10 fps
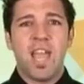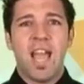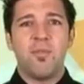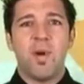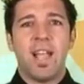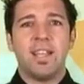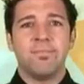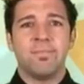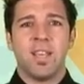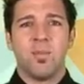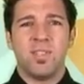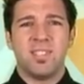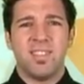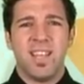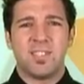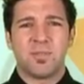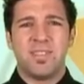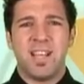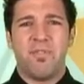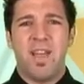Caddy wagon, and what's the latest
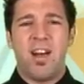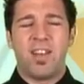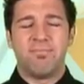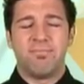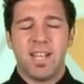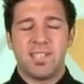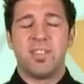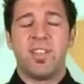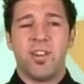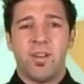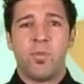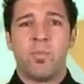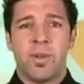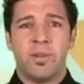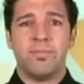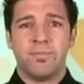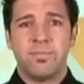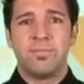from Death Valley? That's in the internet rumor mill.